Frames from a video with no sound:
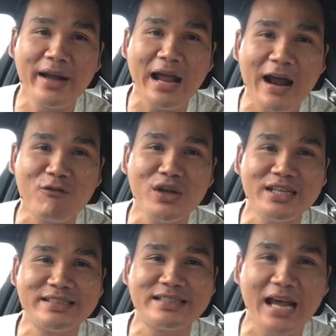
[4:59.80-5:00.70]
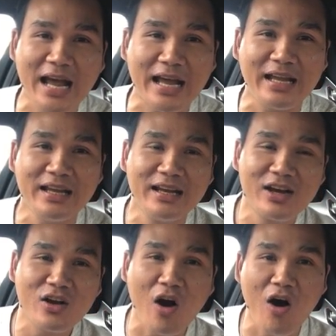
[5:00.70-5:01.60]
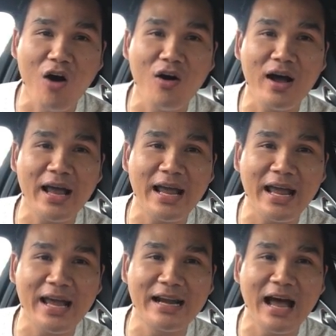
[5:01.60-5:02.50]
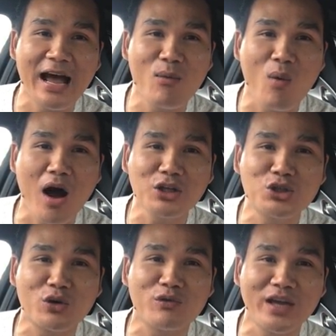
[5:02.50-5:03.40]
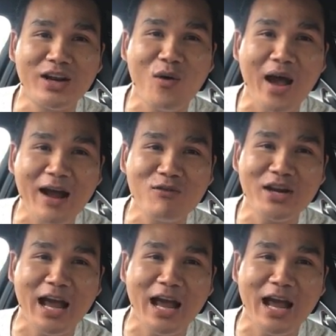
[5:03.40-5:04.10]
one every day call, and I watch your video every